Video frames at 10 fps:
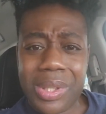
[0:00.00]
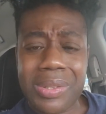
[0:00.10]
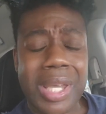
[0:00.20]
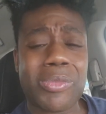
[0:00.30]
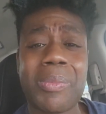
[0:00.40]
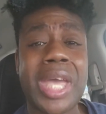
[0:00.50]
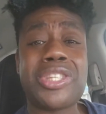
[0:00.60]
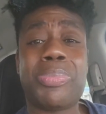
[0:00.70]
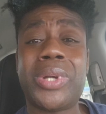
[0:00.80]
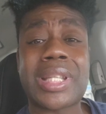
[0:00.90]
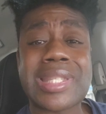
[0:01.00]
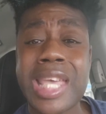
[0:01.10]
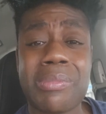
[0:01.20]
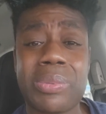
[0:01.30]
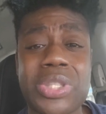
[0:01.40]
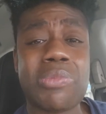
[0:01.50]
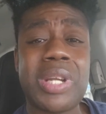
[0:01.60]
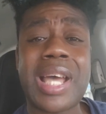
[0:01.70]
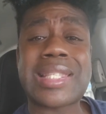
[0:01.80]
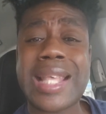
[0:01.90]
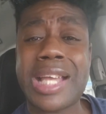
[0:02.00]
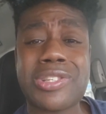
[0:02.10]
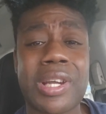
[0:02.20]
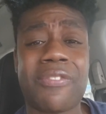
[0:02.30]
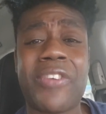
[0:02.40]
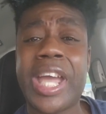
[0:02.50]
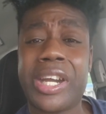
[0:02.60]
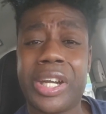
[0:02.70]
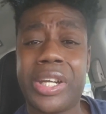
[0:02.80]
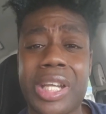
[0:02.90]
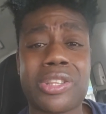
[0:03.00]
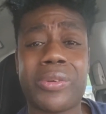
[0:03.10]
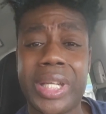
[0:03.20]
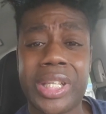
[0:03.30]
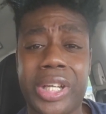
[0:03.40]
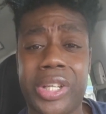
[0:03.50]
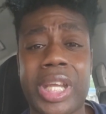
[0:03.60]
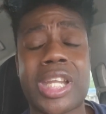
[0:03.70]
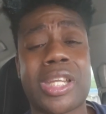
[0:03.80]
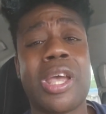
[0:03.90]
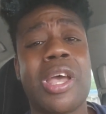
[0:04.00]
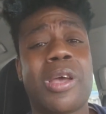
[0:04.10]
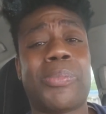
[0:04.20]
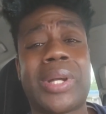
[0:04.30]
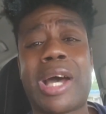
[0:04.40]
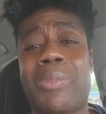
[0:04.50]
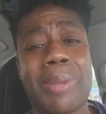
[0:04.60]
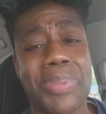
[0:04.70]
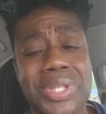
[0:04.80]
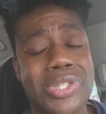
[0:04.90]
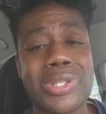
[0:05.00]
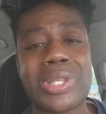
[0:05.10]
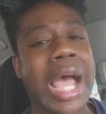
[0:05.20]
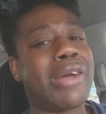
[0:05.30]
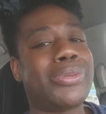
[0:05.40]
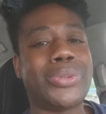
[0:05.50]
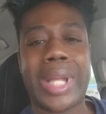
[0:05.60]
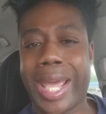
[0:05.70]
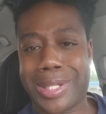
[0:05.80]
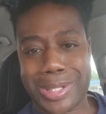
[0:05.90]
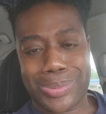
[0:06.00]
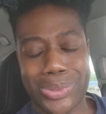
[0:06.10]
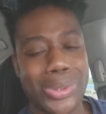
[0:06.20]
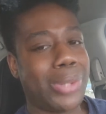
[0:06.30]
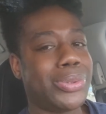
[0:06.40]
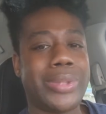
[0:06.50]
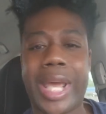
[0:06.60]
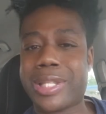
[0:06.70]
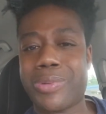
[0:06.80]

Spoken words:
You made your point at the table, but you went outside trying to fight her and threaten her and put out weapons. Y'all don't do that. You don't do that.